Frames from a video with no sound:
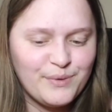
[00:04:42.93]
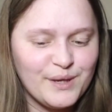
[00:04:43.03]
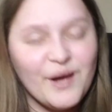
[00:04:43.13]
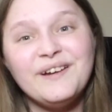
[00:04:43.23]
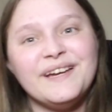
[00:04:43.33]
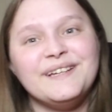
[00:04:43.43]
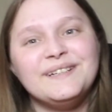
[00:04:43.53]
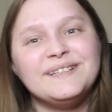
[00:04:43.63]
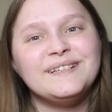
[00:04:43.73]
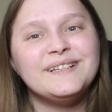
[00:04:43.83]
Okay,
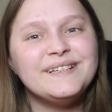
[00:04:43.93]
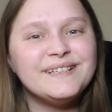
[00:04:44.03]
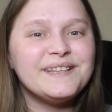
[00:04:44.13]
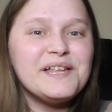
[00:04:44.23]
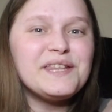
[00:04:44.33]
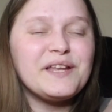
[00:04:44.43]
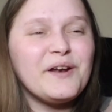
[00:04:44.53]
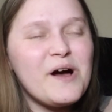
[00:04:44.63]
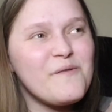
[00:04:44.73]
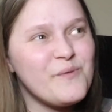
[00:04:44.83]
let's start
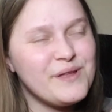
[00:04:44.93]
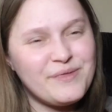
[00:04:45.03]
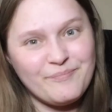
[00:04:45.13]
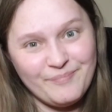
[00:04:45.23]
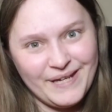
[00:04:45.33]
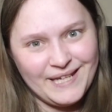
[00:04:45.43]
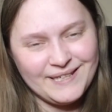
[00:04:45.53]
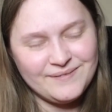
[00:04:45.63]
off with me.